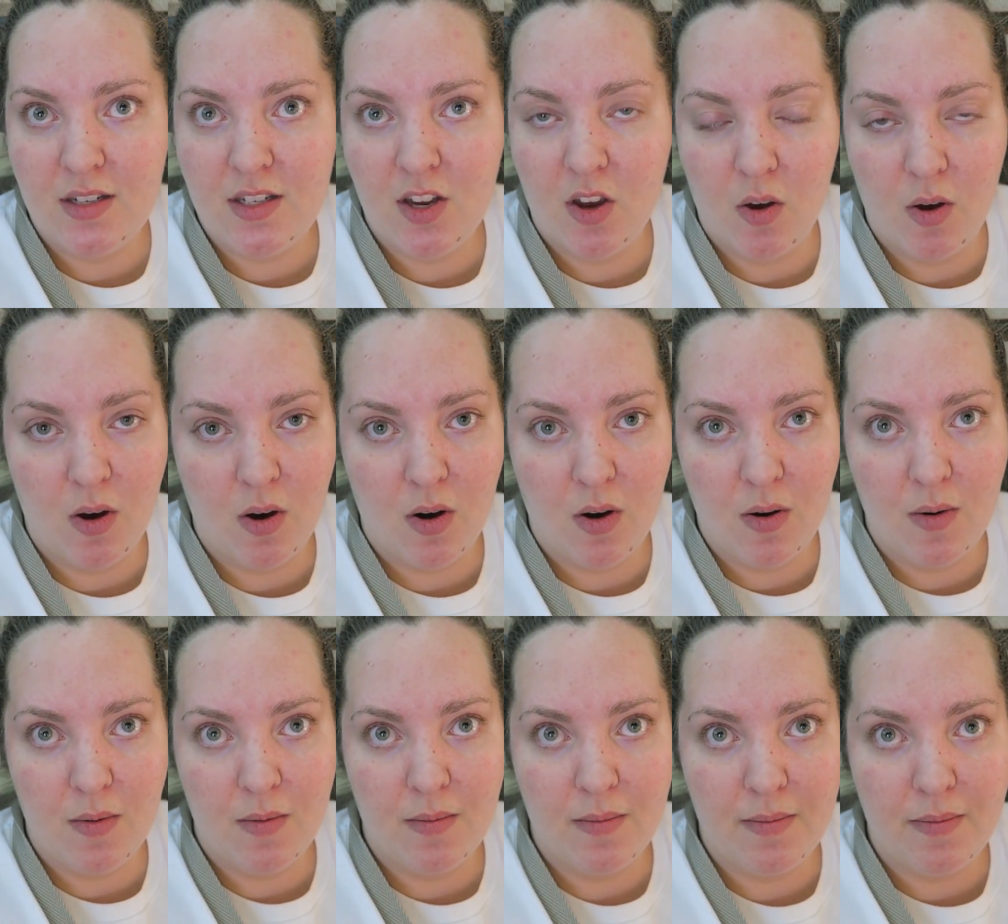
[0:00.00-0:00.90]
till
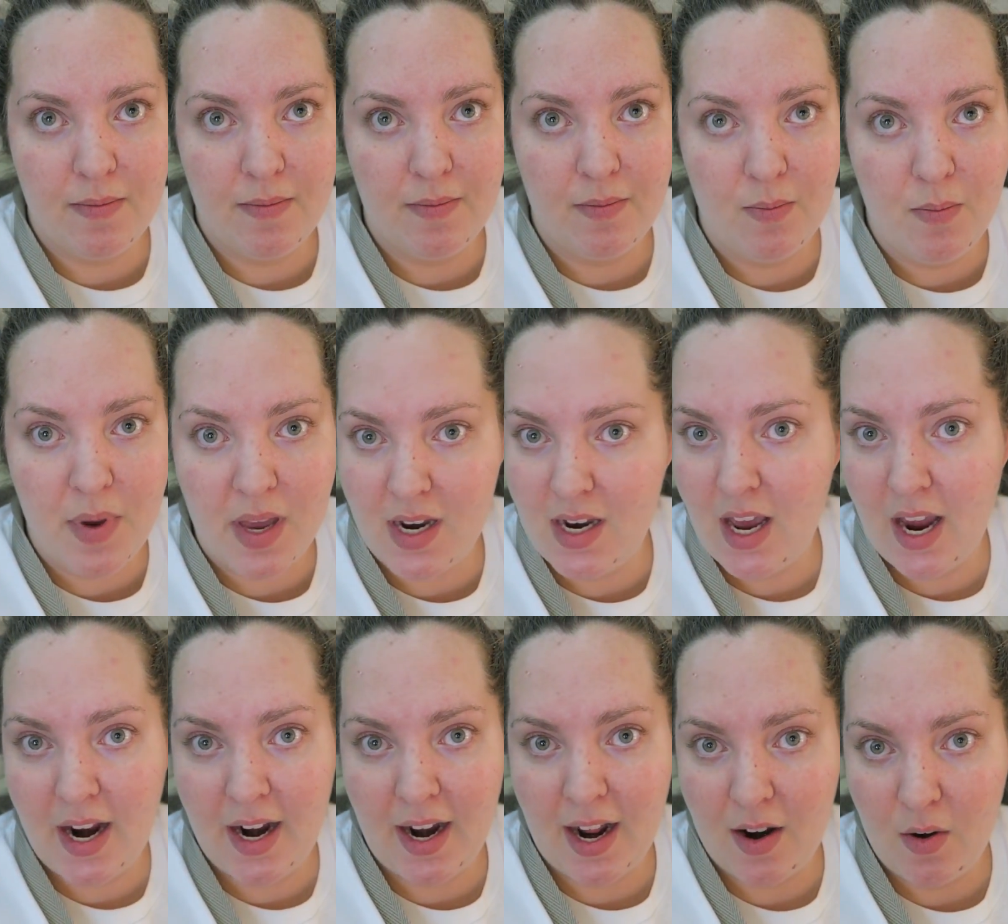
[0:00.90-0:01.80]

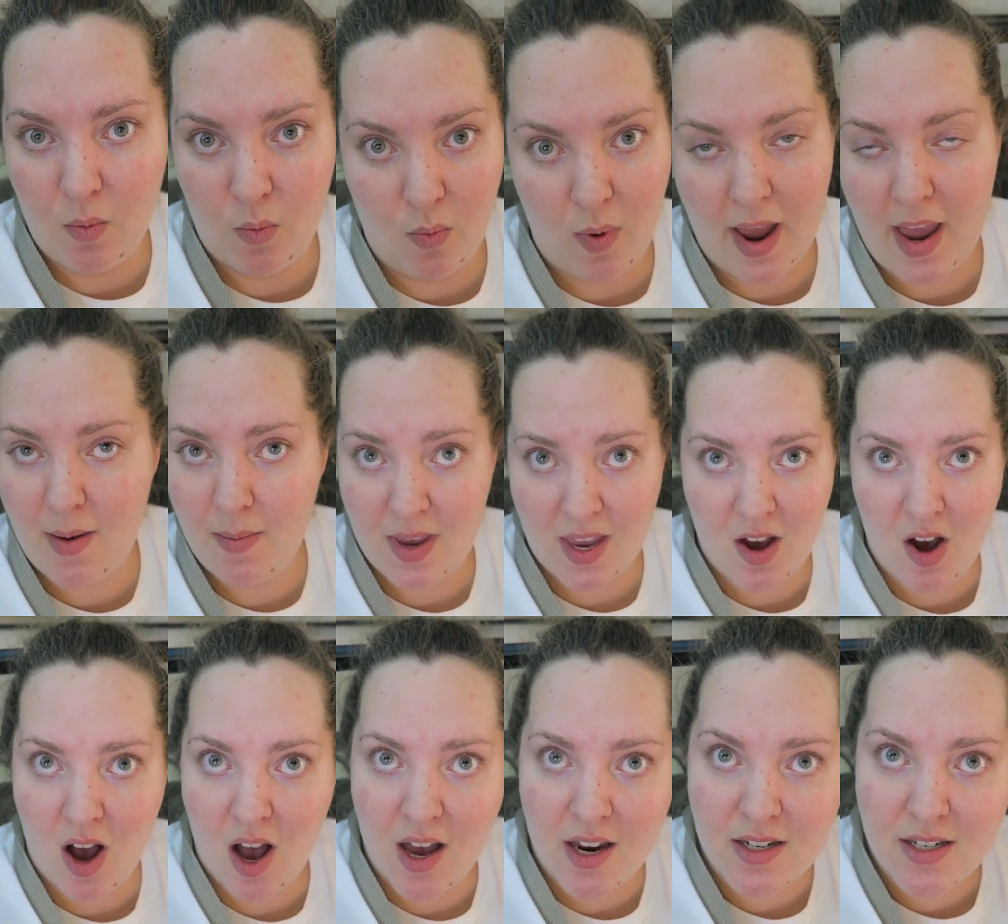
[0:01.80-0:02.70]
midnight and way
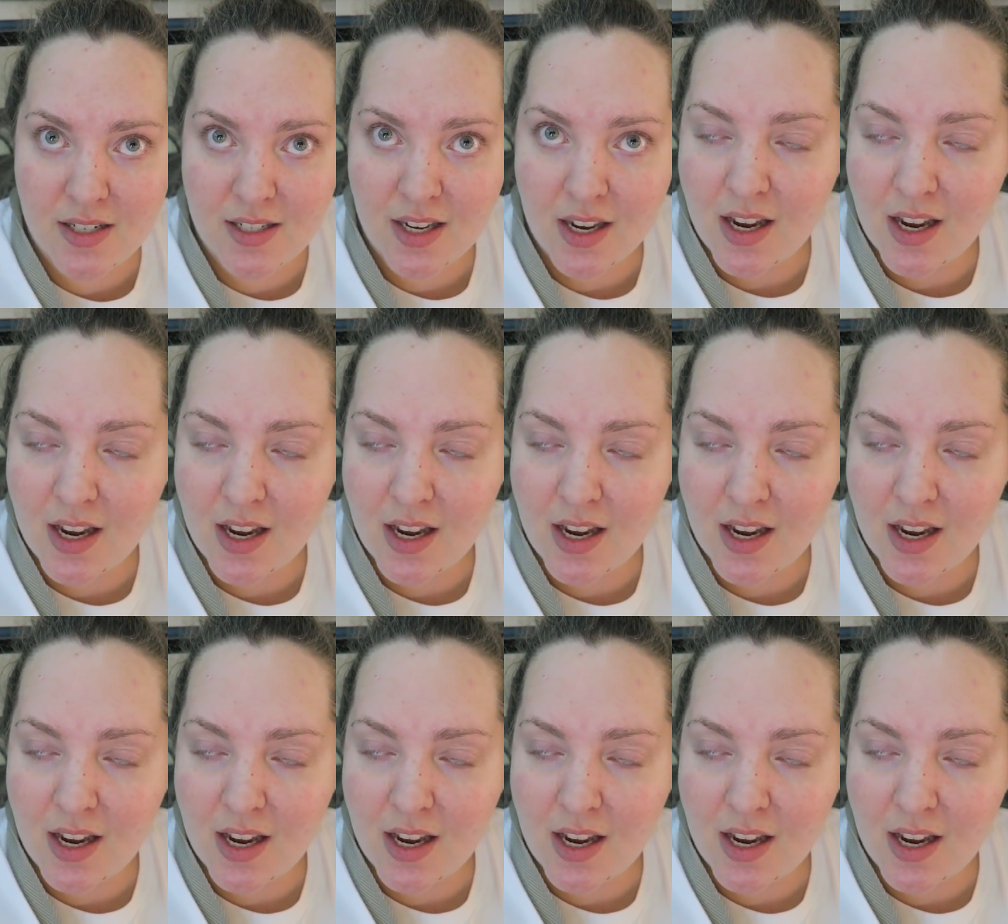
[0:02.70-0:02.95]
beyond.